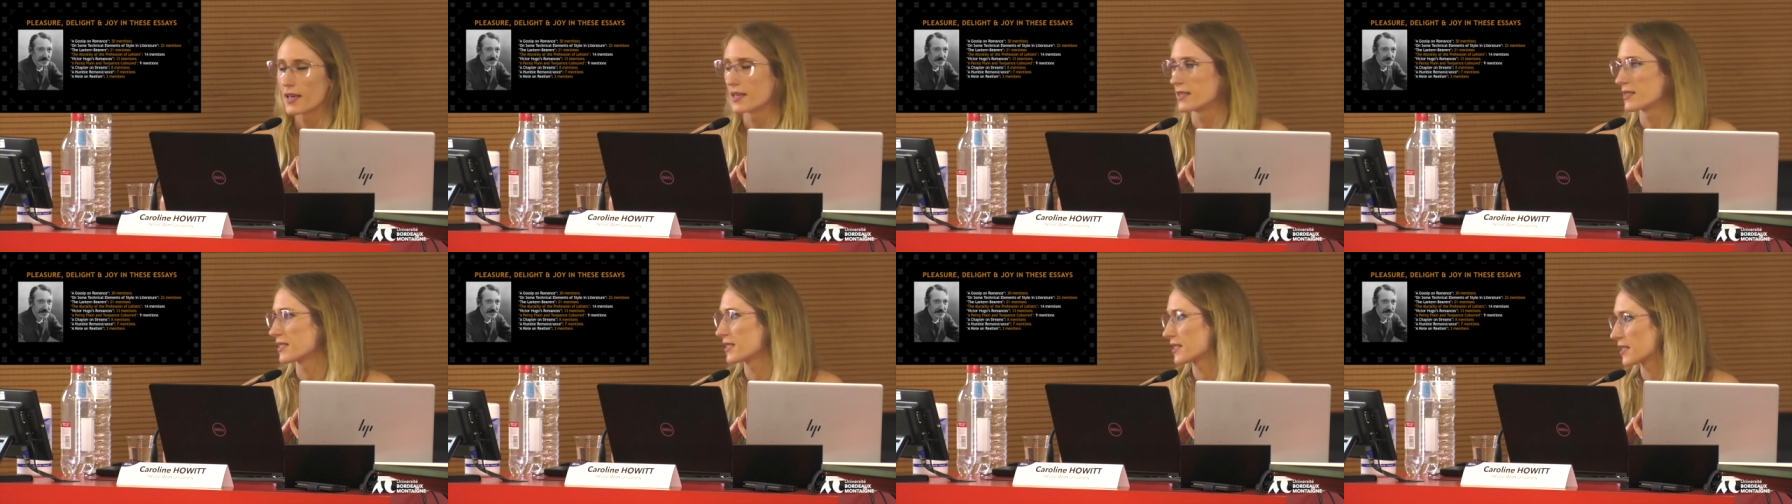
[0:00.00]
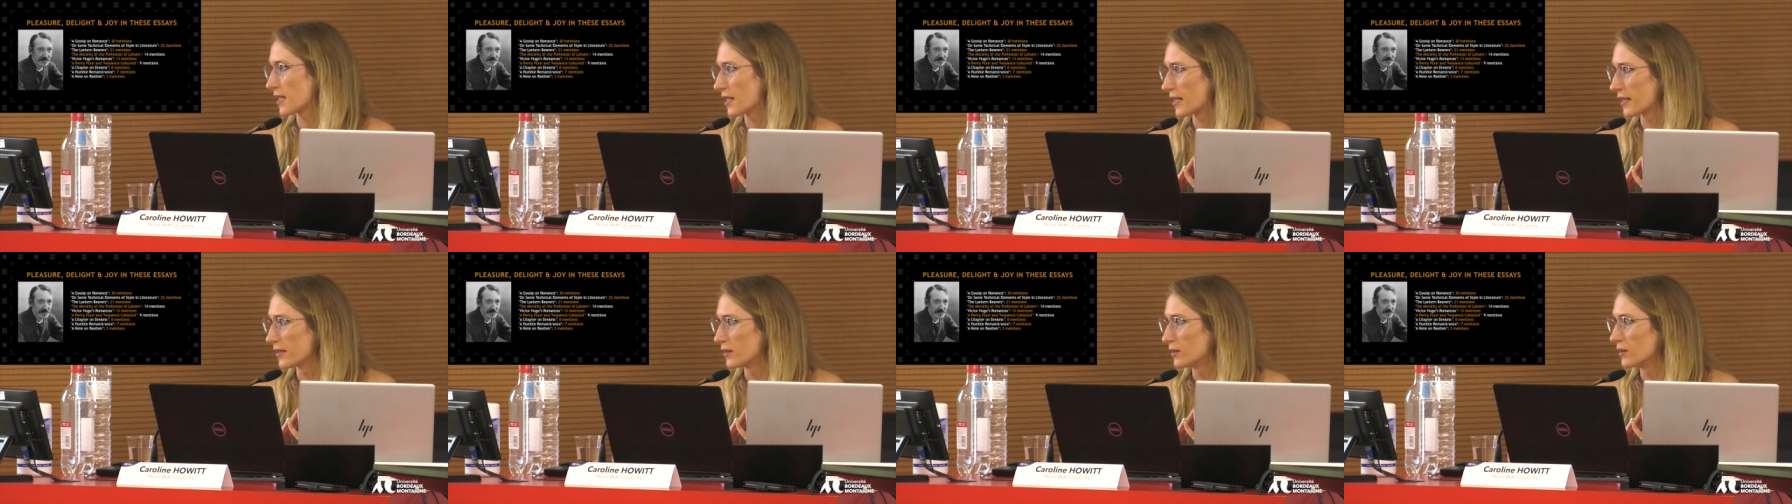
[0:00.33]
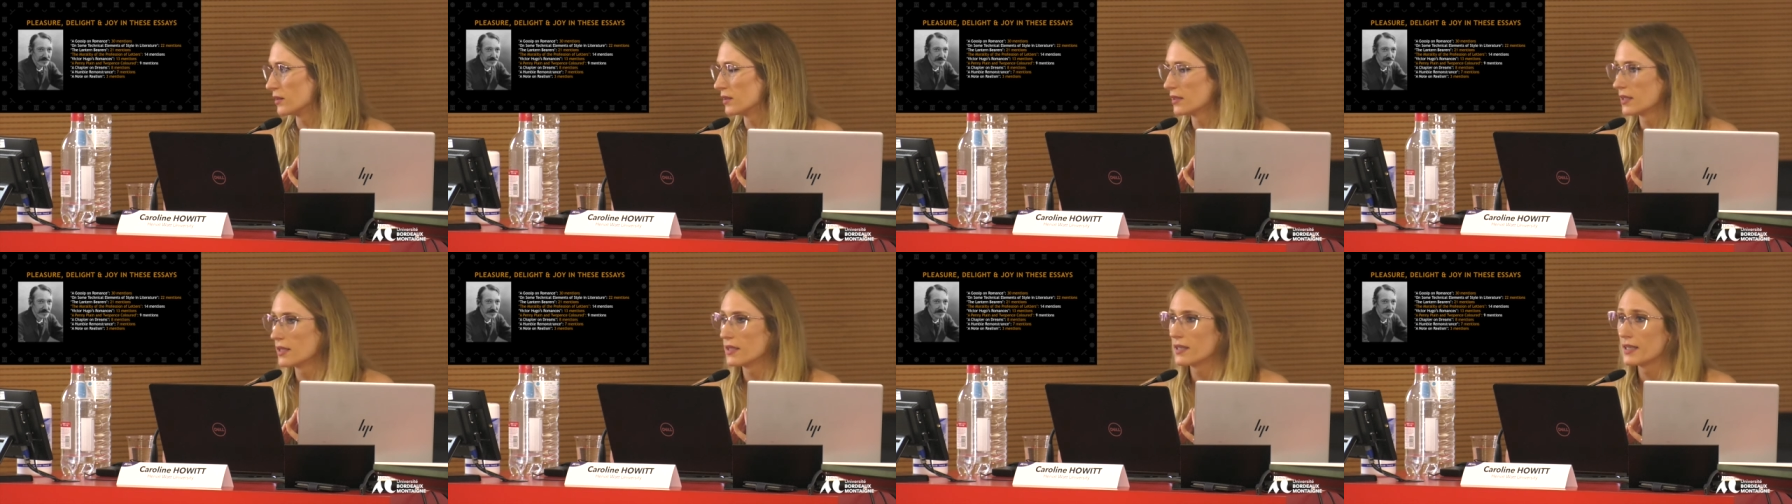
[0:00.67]
and
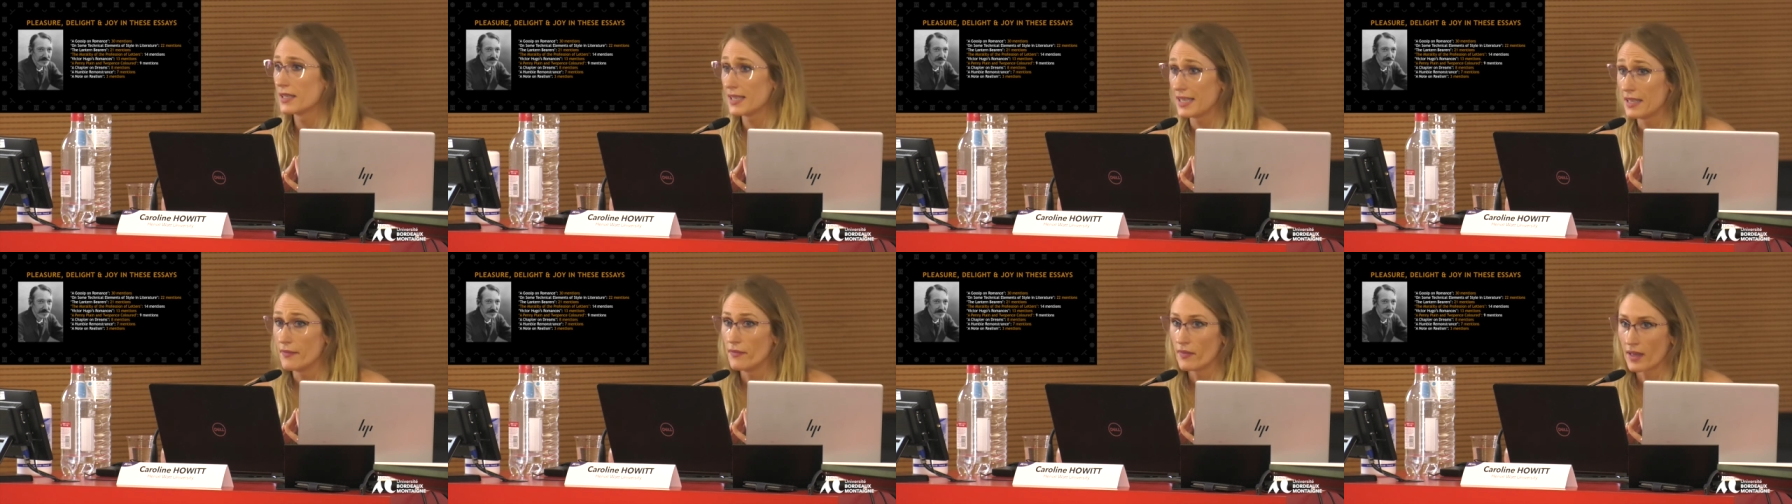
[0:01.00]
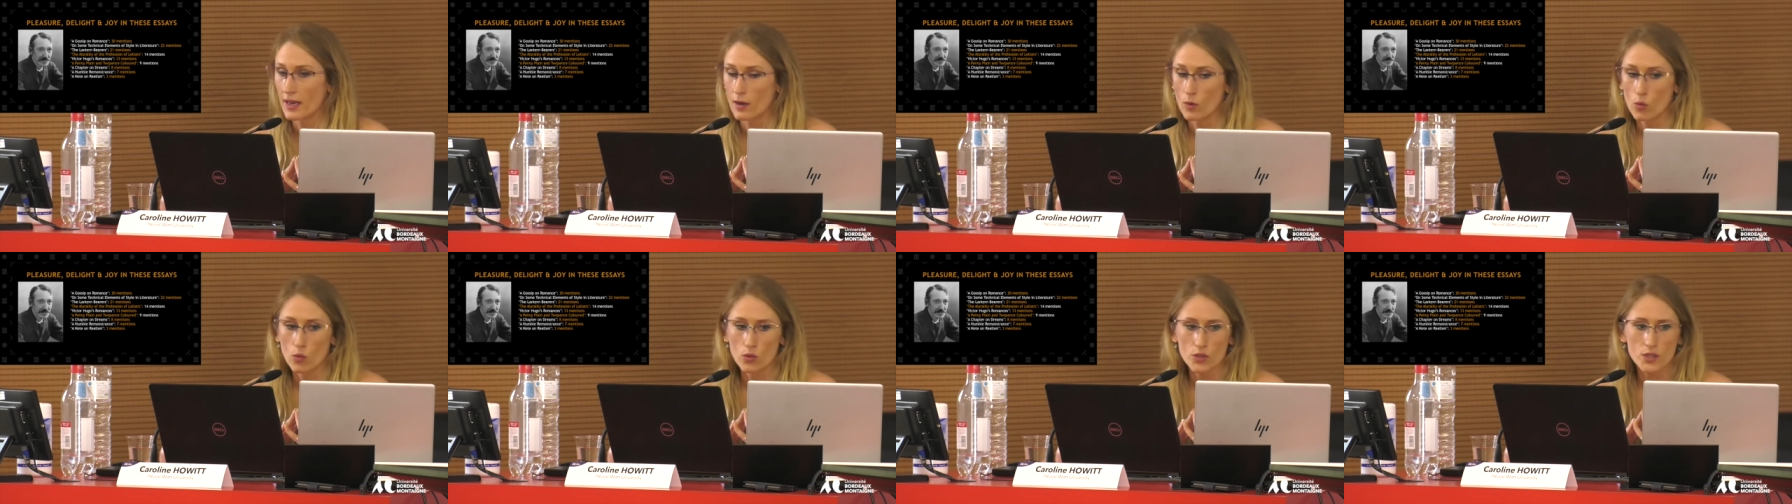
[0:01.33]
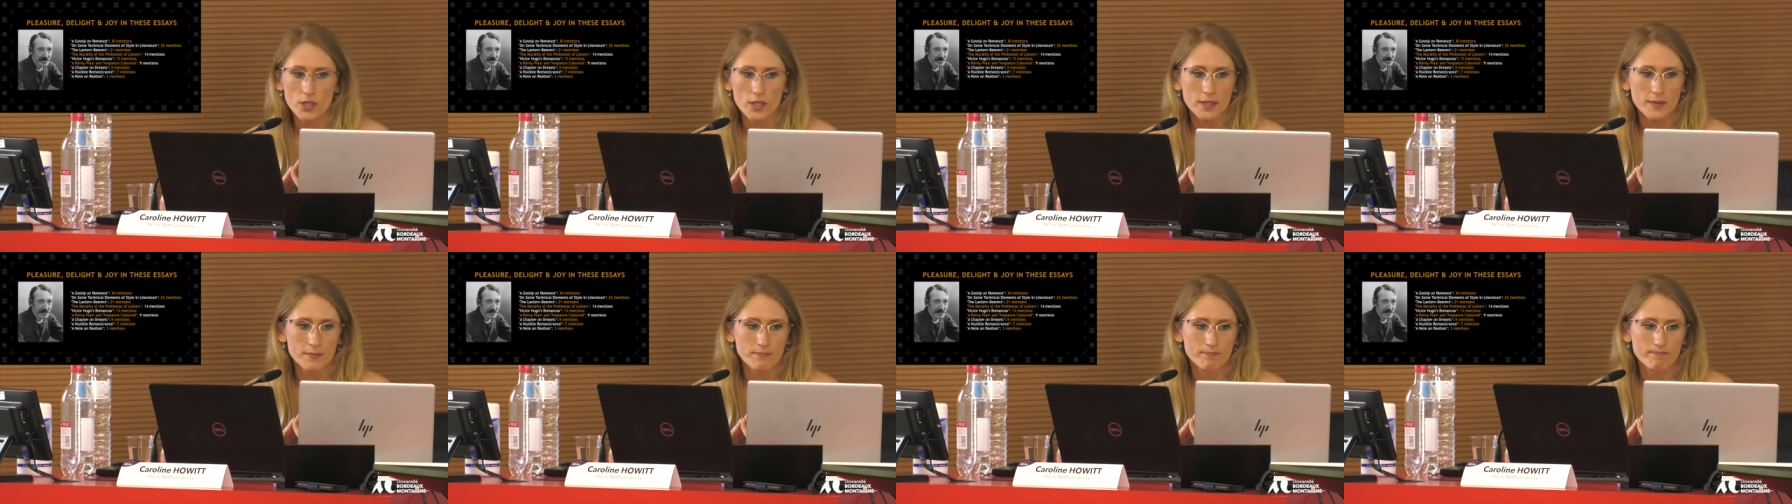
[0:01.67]
style, in that
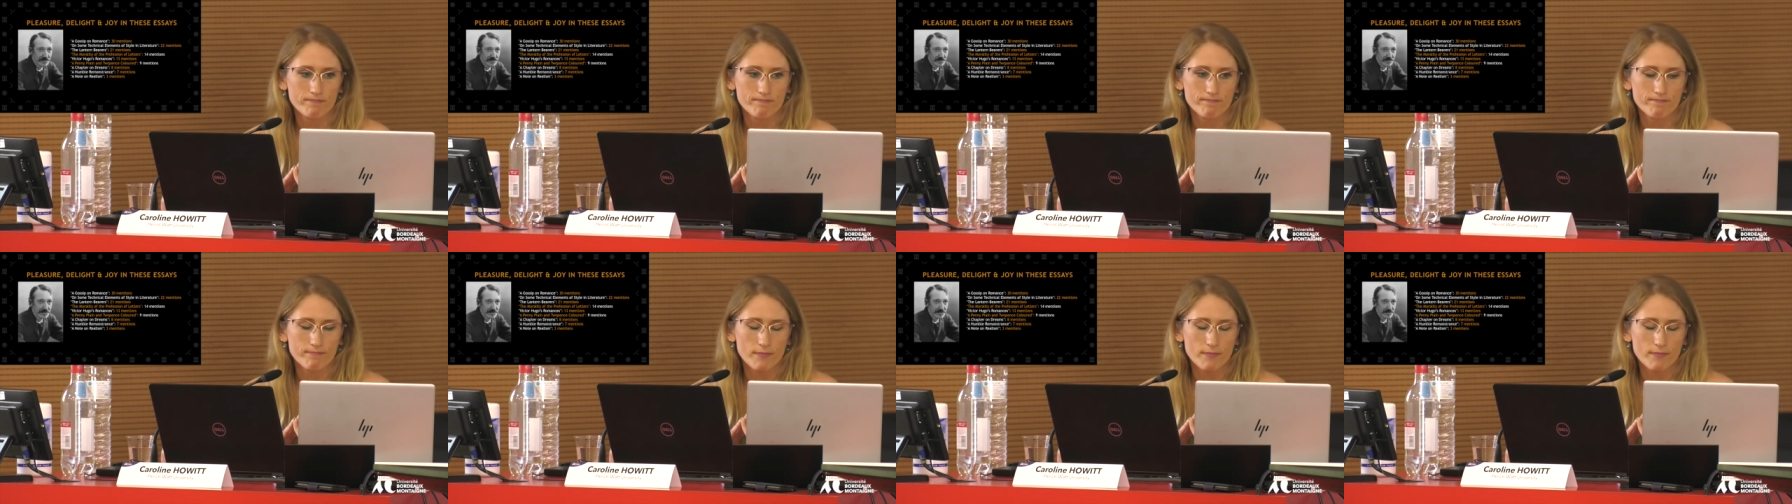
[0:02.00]
order.